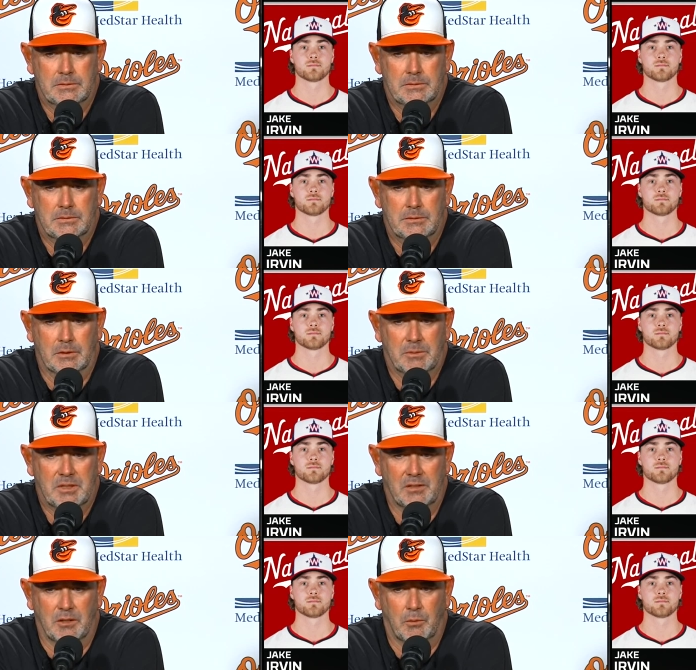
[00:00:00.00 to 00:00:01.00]
Speaker 1: you know,
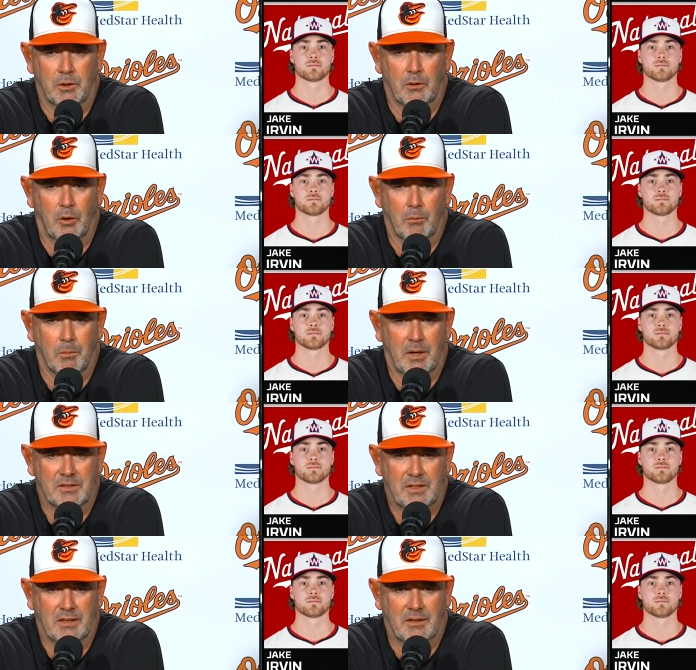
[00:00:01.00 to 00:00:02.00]
besides the three oh homer by
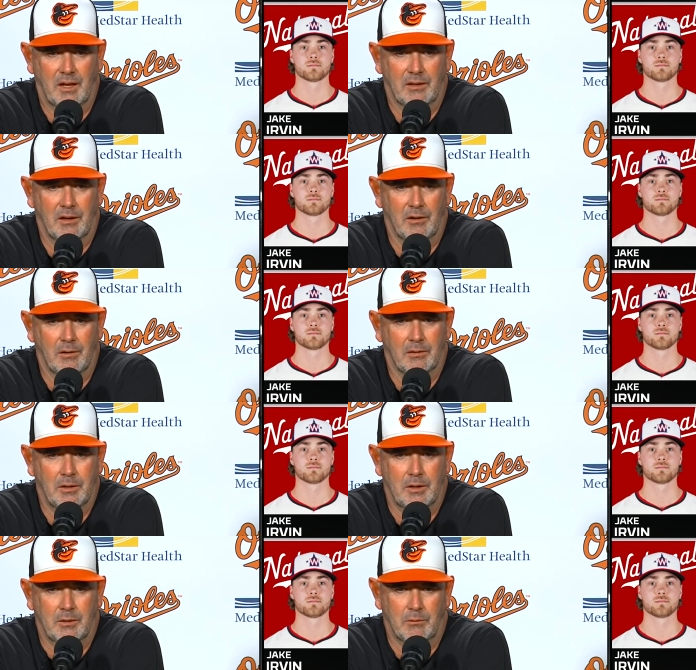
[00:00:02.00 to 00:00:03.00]
Santander,
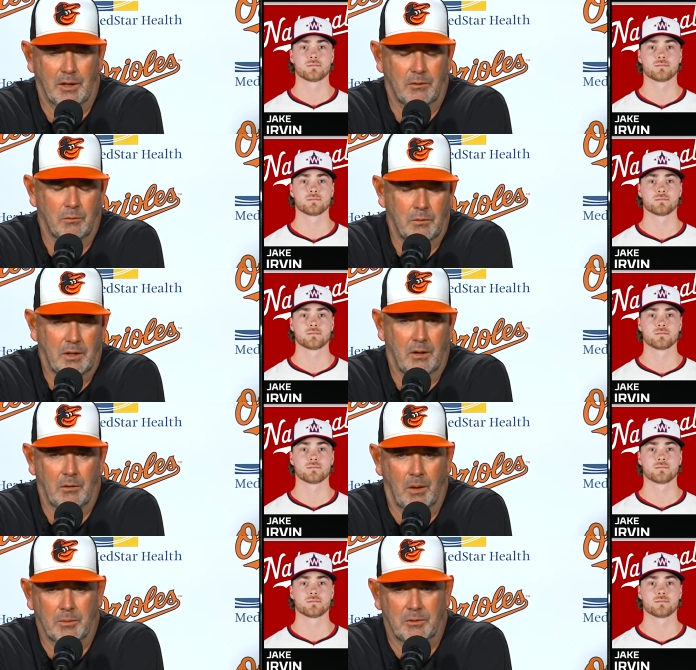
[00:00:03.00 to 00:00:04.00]
we had another
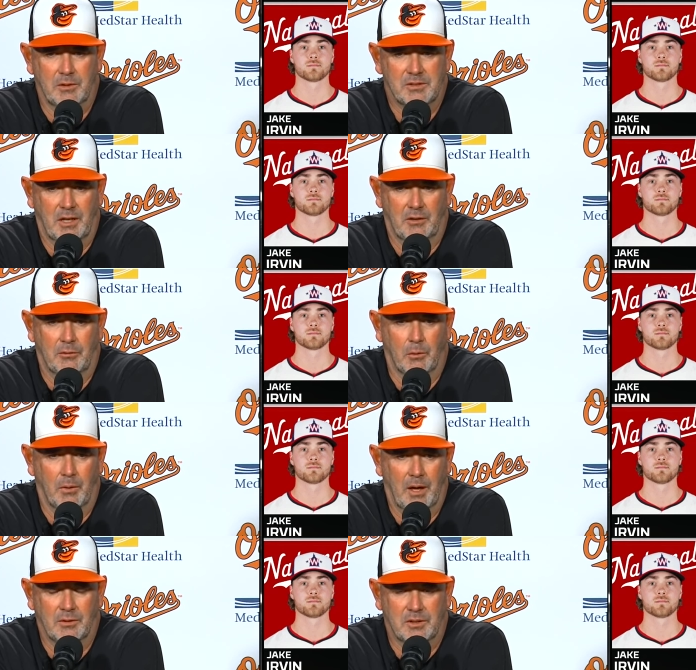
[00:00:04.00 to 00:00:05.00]
opportunity, second, third one
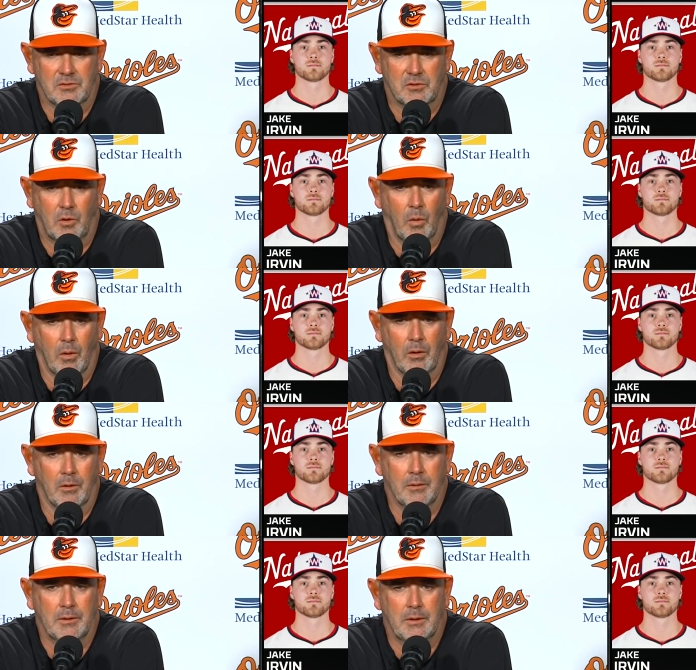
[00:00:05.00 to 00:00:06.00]
out, didn't score.
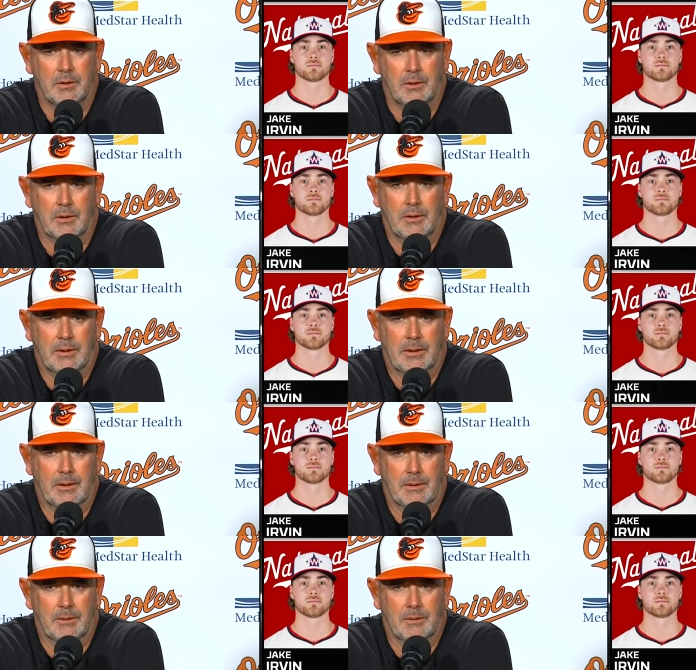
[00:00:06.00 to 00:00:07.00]
Uh,
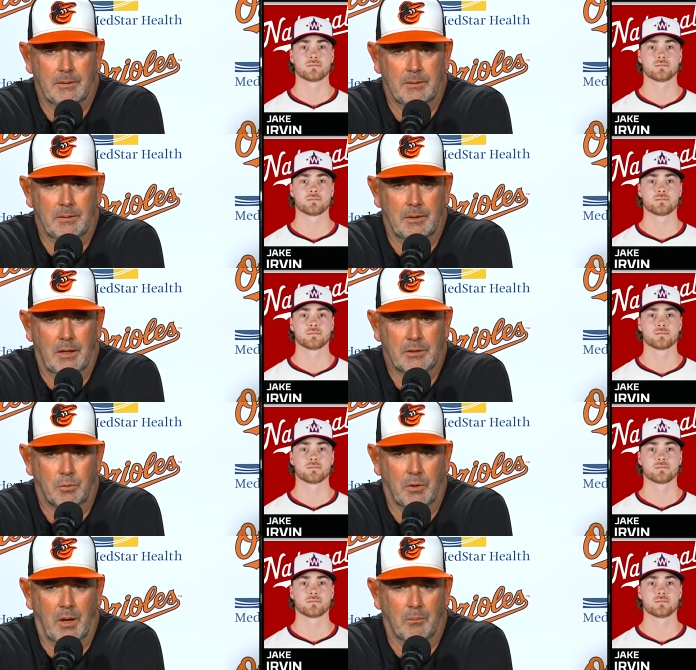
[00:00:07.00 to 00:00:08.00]
I just we're
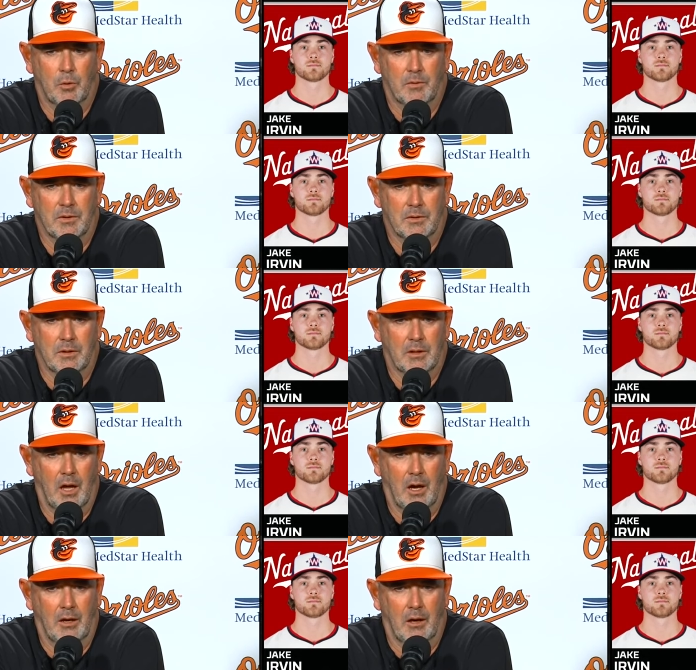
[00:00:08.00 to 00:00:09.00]
not moving the
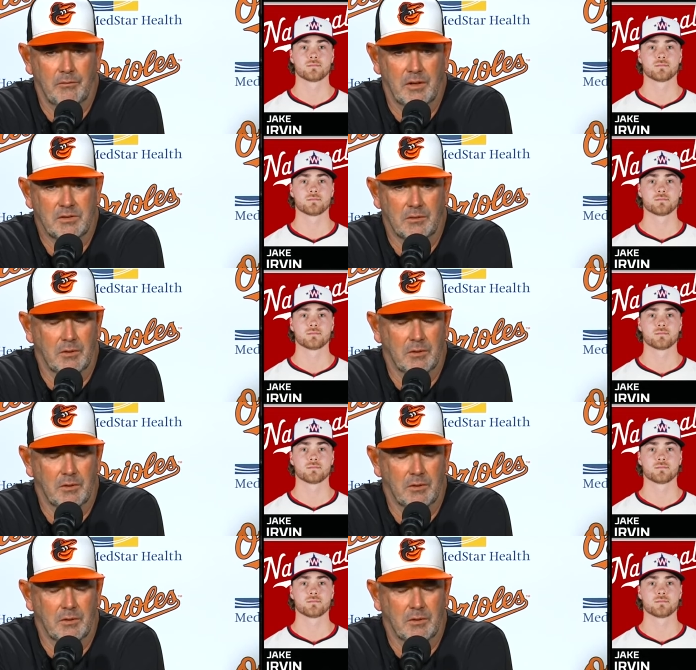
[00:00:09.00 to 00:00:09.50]
line offensively